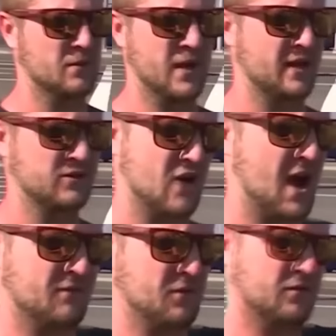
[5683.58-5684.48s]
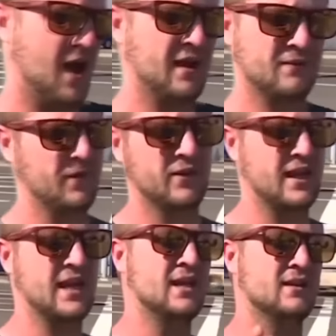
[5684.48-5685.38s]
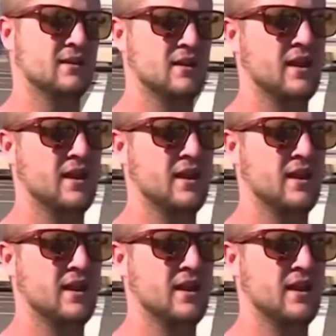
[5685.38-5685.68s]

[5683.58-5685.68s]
I mean, we had to drive. I could feel the heat